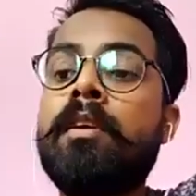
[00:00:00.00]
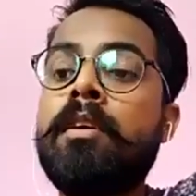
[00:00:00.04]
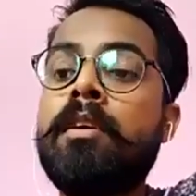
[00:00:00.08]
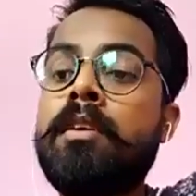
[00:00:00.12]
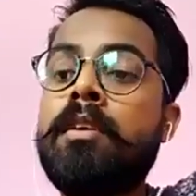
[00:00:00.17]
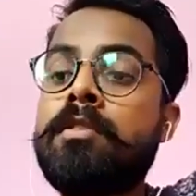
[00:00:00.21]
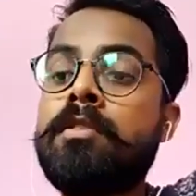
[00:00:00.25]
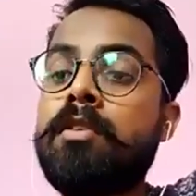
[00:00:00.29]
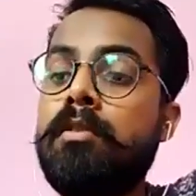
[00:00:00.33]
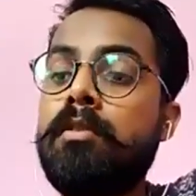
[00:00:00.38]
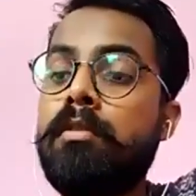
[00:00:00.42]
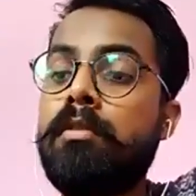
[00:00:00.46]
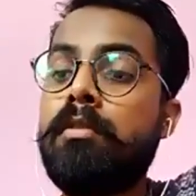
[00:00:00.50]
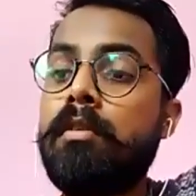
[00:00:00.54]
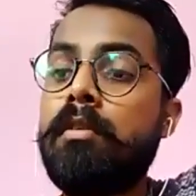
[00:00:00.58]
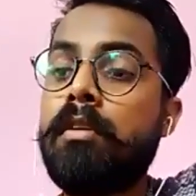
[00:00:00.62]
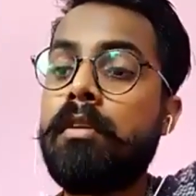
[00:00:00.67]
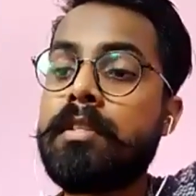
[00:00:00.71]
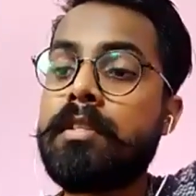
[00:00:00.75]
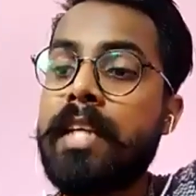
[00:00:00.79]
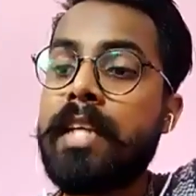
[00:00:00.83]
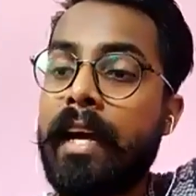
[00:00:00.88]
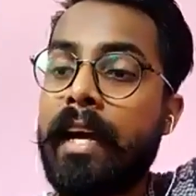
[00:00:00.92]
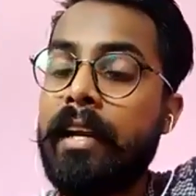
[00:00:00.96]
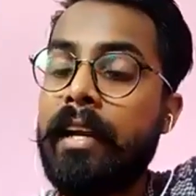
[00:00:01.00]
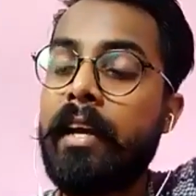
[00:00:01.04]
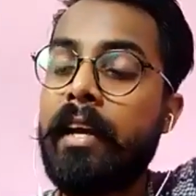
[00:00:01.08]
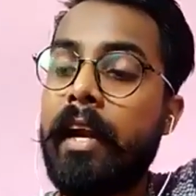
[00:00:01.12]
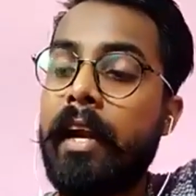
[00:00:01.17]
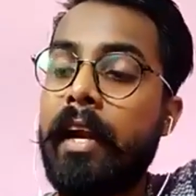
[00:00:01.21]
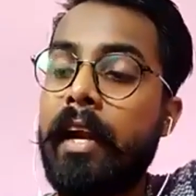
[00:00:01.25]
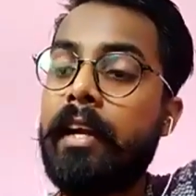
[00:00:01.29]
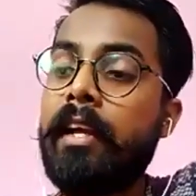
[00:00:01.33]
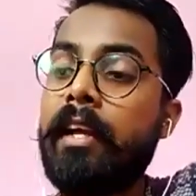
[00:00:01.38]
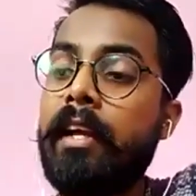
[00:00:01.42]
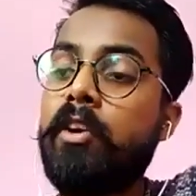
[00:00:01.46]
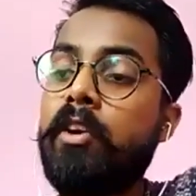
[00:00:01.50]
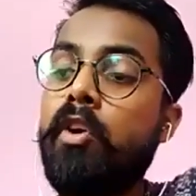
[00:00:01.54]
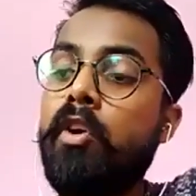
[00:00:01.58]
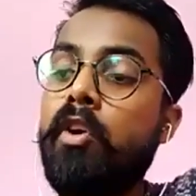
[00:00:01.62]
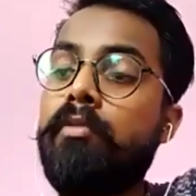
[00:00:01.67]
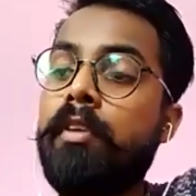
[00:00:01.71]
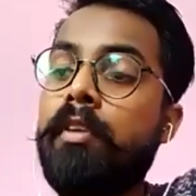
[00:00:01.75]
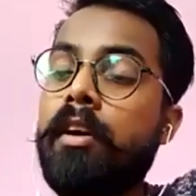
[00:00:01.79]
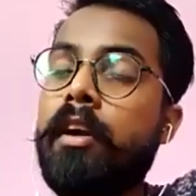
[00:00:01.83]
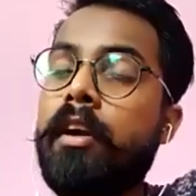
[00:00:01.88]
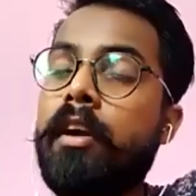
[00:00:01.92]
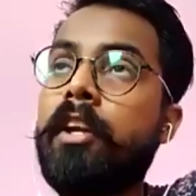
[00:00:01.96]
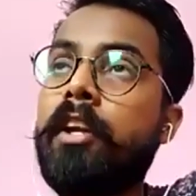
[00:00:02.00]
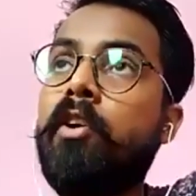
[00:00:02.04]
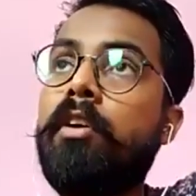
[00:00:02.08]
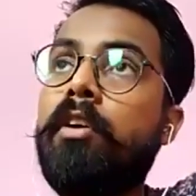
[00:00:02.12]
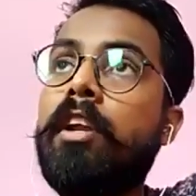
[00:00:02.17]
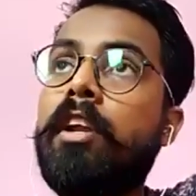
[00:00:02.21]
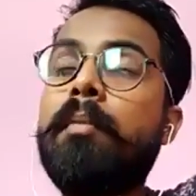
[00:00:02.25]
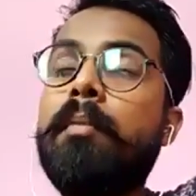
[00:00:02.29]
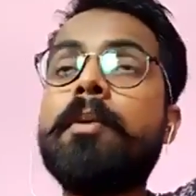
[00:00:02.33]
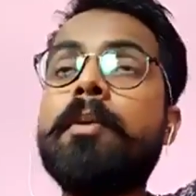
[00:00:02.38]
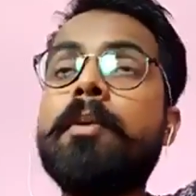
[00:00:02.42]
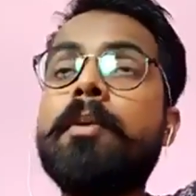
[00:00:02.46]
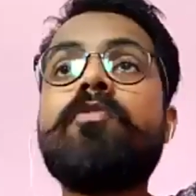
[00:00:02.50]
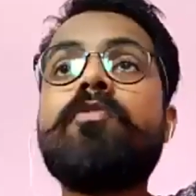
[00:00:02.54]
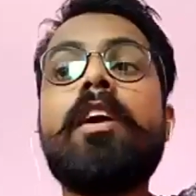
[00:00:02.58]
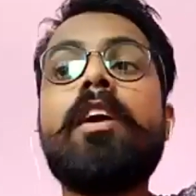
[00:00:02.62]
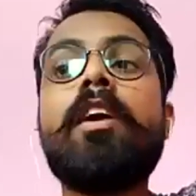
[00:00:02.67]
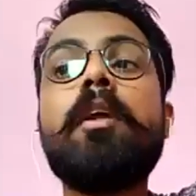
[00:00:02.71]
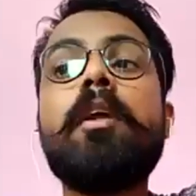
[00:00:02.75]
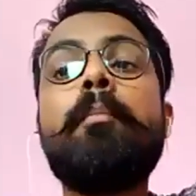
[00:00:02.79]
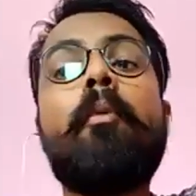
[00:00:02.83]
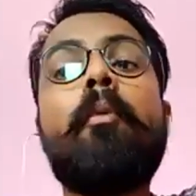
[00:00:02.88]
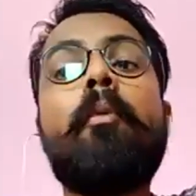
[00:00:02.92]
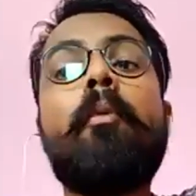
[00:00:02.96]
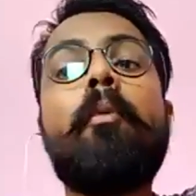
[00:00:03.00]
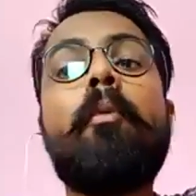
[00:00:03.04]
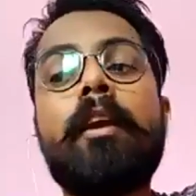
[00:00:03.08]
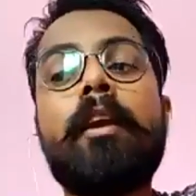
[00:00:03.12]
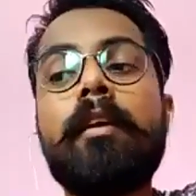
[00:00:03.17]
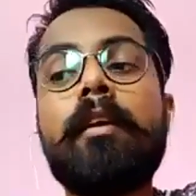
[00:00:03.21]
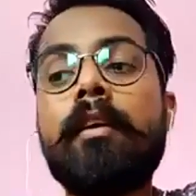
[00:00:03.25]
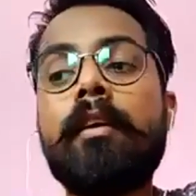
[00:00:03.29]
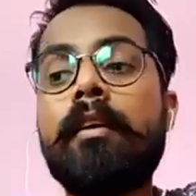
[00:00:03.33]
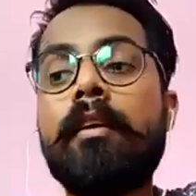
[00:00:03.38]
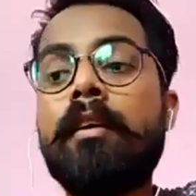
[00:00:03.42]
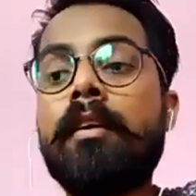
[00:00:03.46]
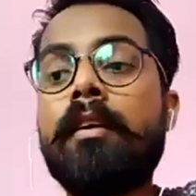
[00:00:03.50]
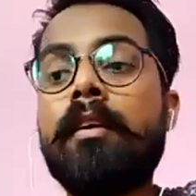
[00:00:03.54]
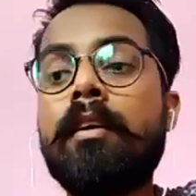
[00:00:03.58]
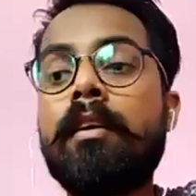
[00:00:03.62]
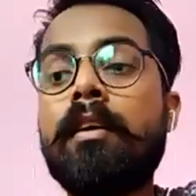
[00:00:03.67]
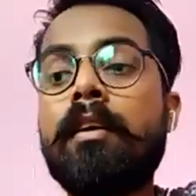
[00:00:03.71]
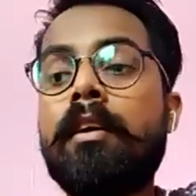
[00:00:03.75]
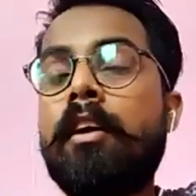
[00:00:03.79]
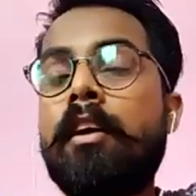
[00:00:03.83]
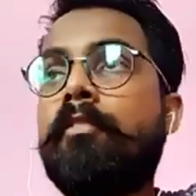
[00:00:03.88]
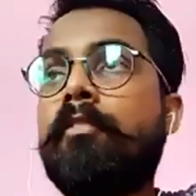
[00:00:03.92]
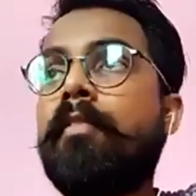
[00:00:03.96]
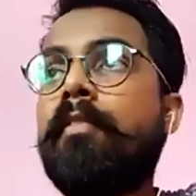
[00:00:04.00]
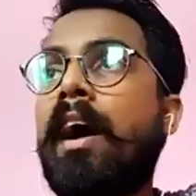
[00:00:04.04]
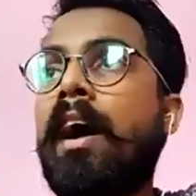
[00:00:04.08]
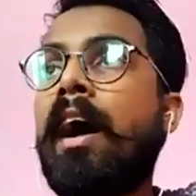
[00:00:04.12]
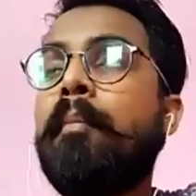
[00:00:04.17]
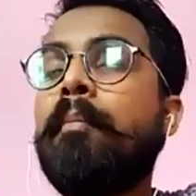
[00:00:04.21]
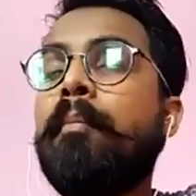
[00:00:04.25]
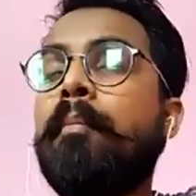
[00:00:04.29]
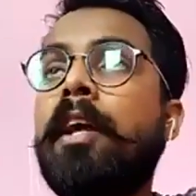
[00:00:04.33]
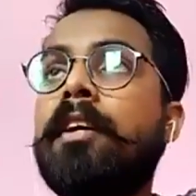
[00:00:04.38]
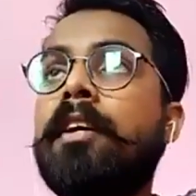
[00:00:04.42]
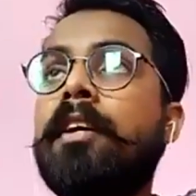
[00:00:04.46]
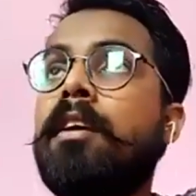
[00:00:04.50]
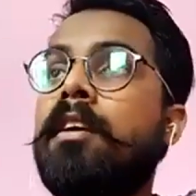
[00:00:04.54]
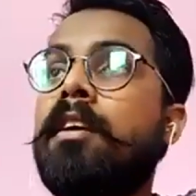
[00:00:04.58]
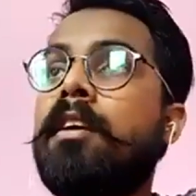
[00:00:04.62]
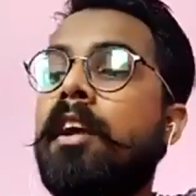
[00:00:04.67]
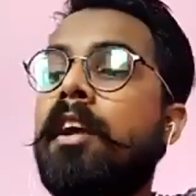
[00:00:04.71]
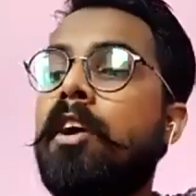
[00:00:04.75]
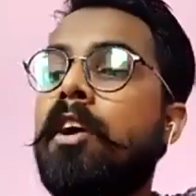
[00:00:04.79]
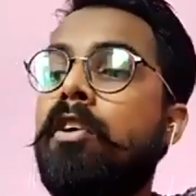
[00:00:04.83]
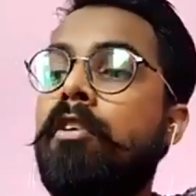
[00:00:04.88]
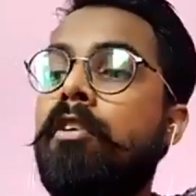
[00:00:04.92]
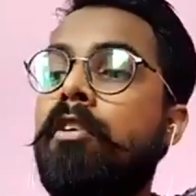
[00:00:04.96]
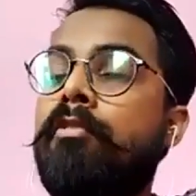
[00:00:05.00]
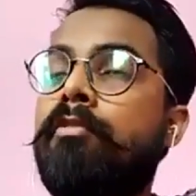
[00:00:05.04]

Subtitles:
So segregating your work in your team is very important. If I'm taking care of